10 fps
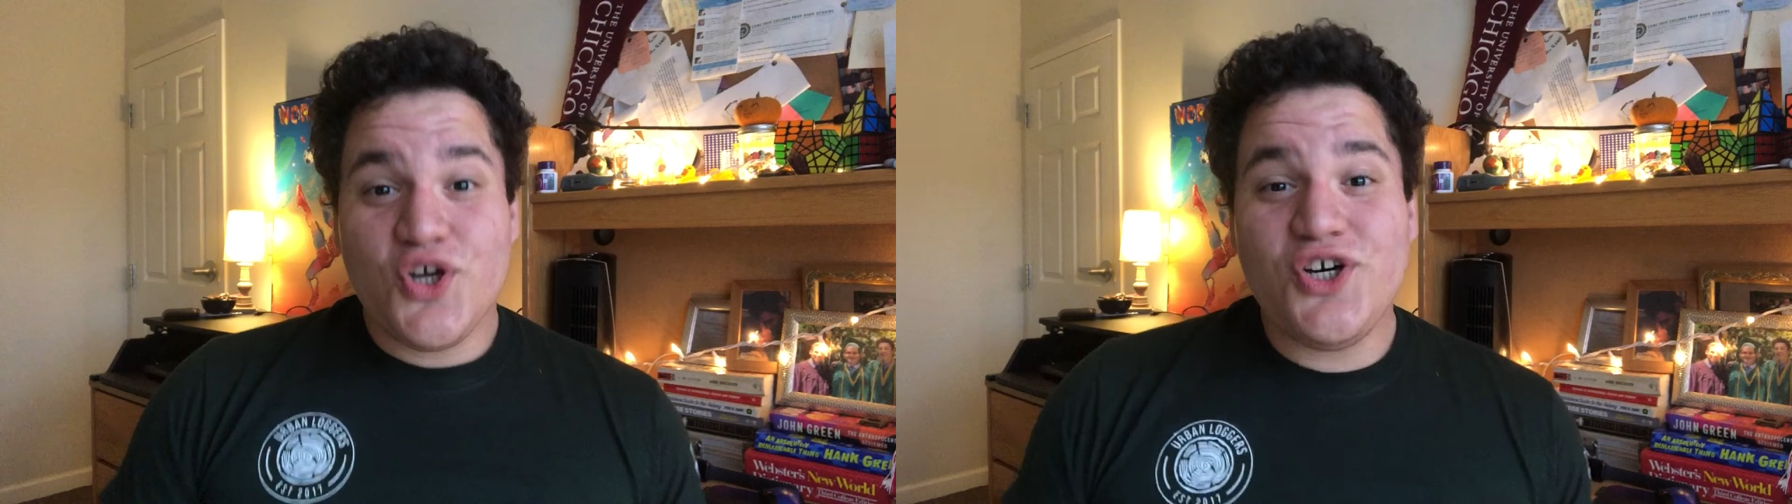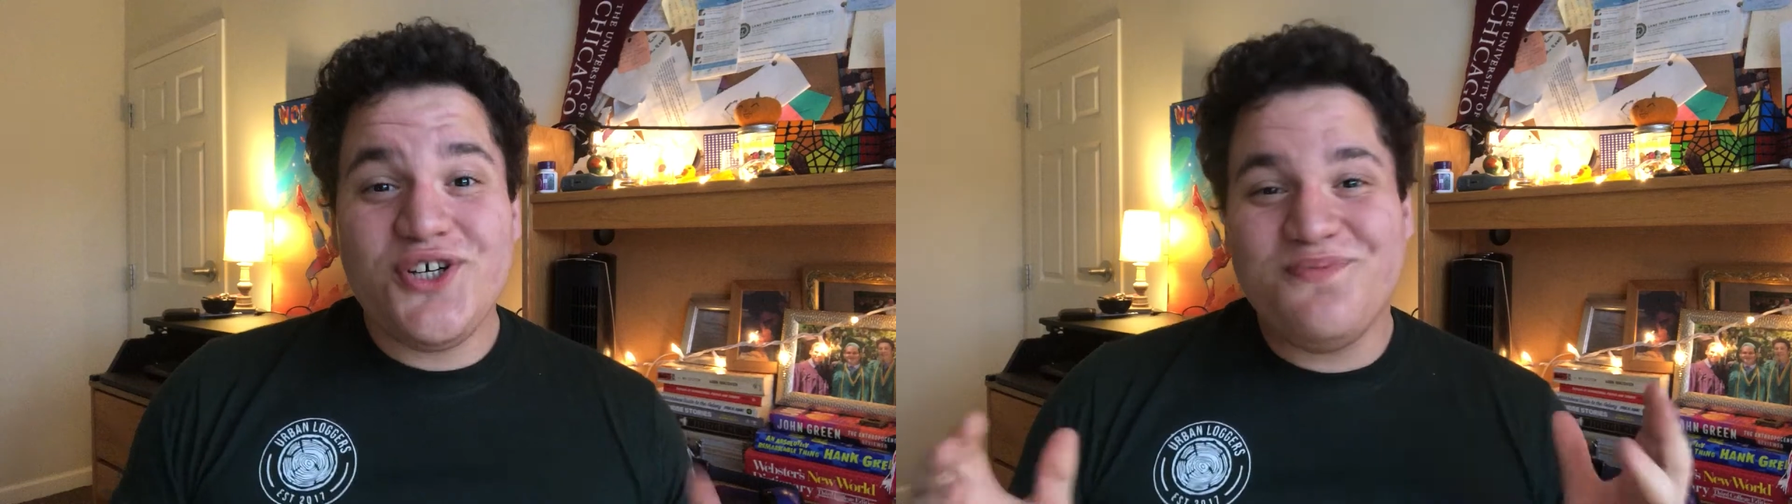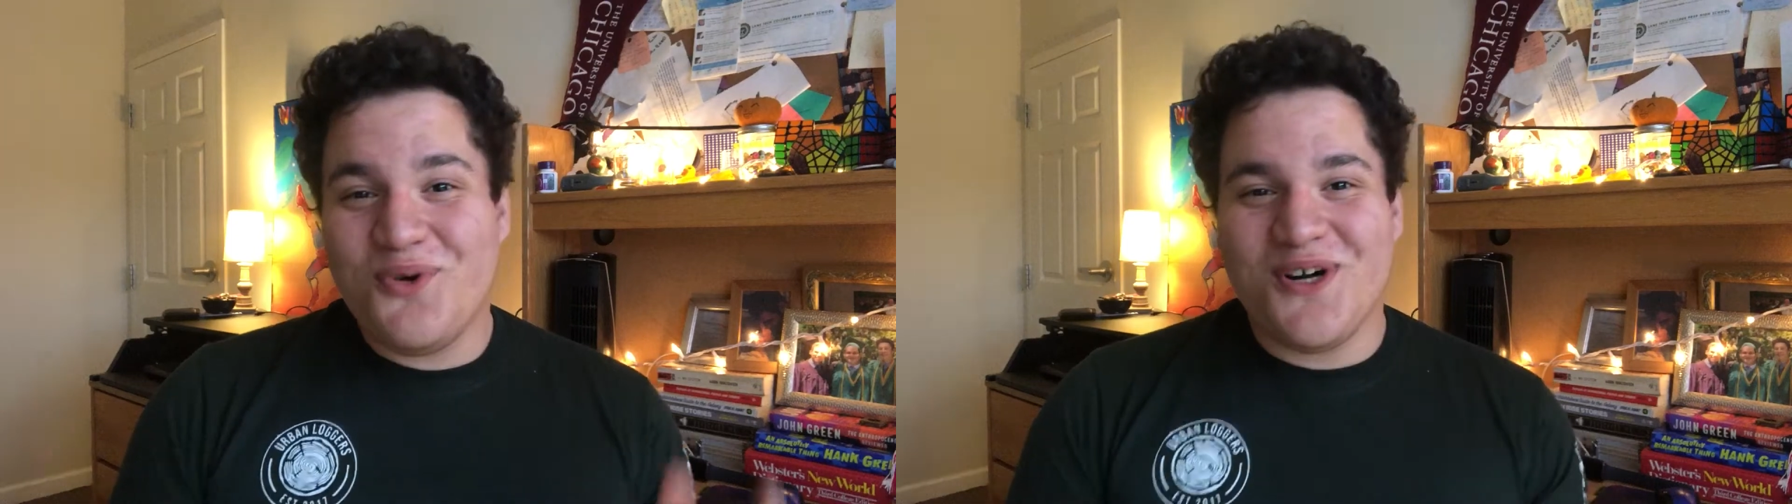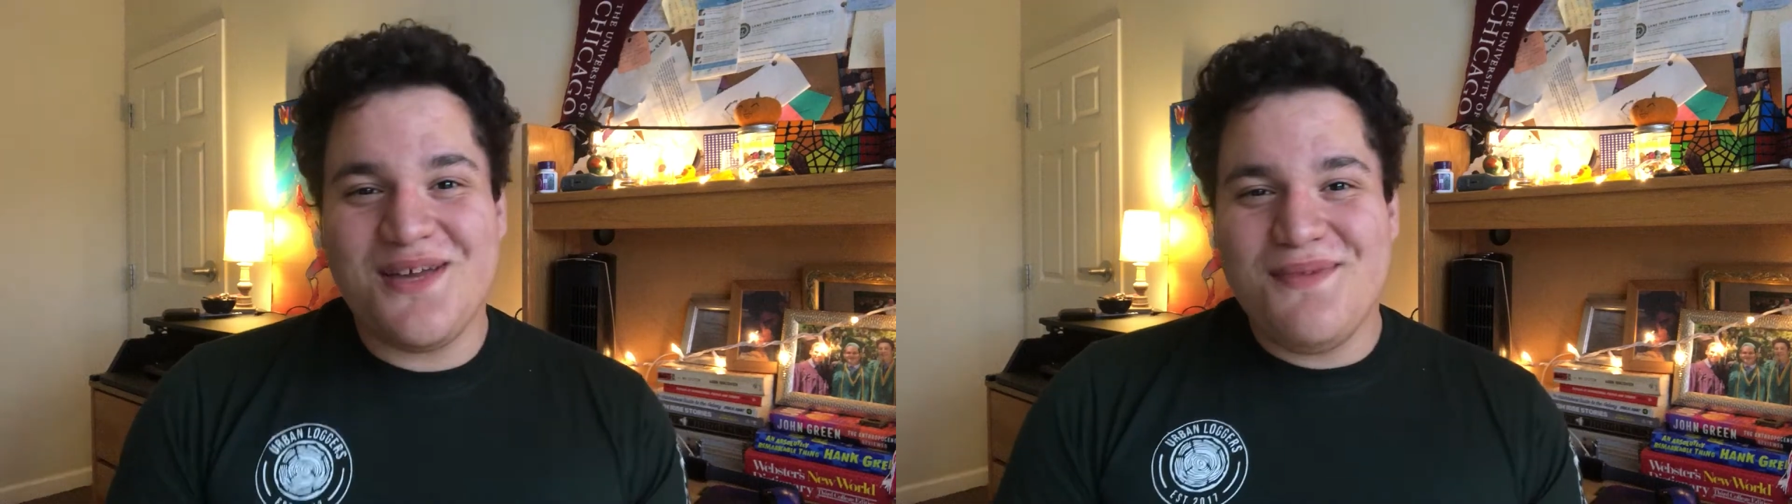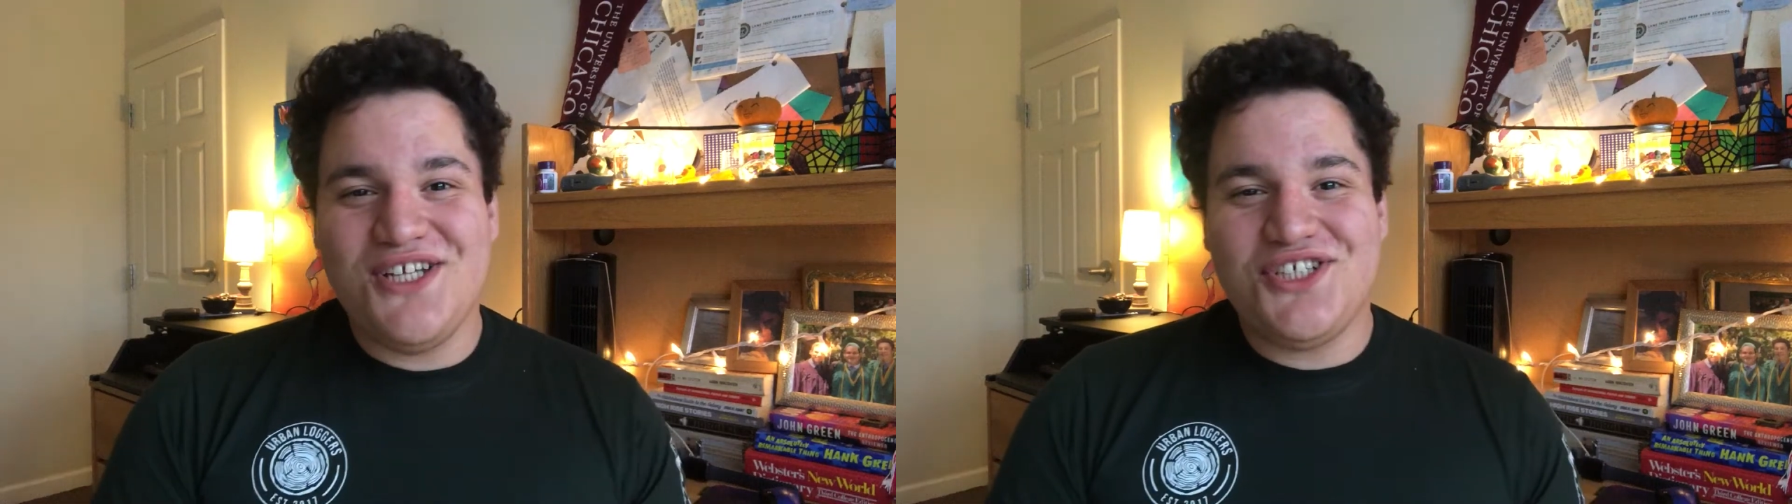Good
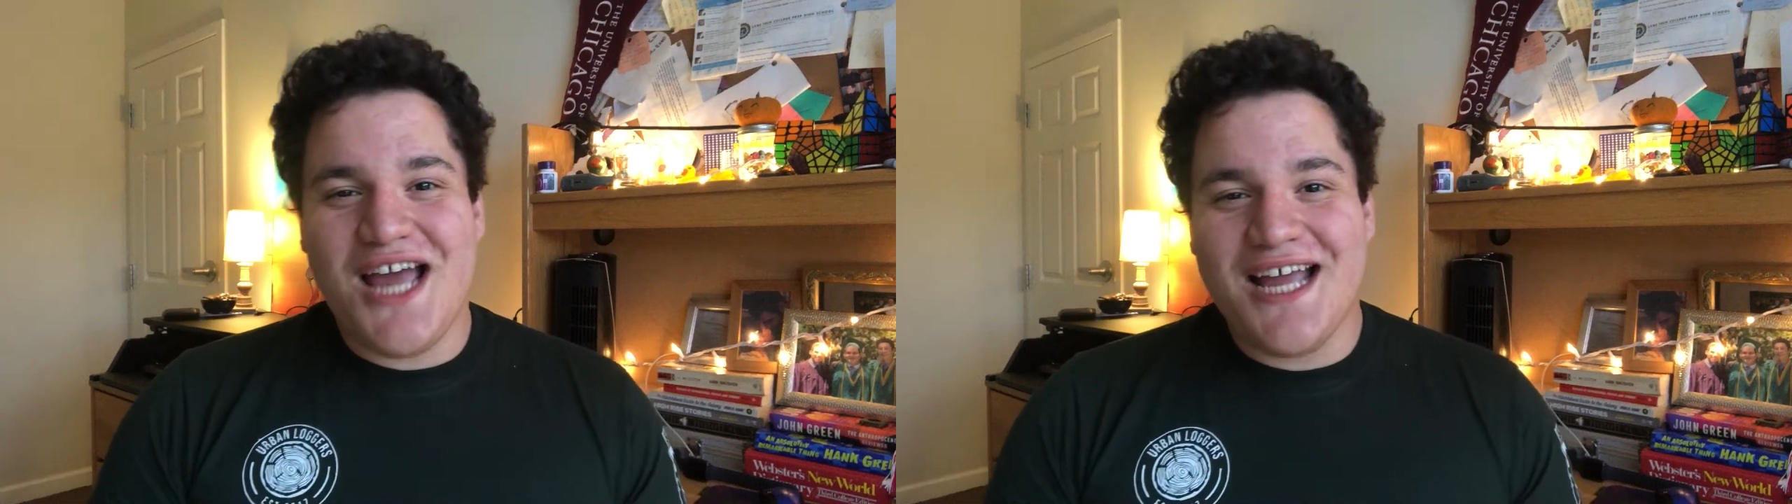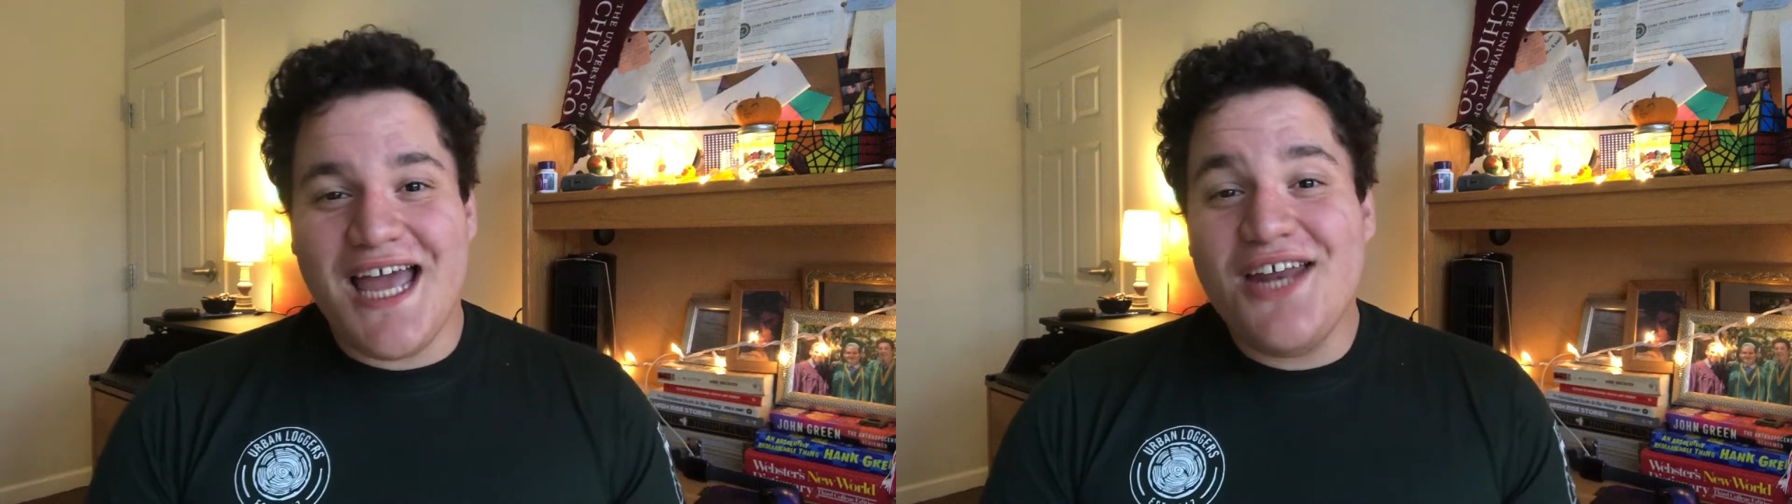morning, Meshach,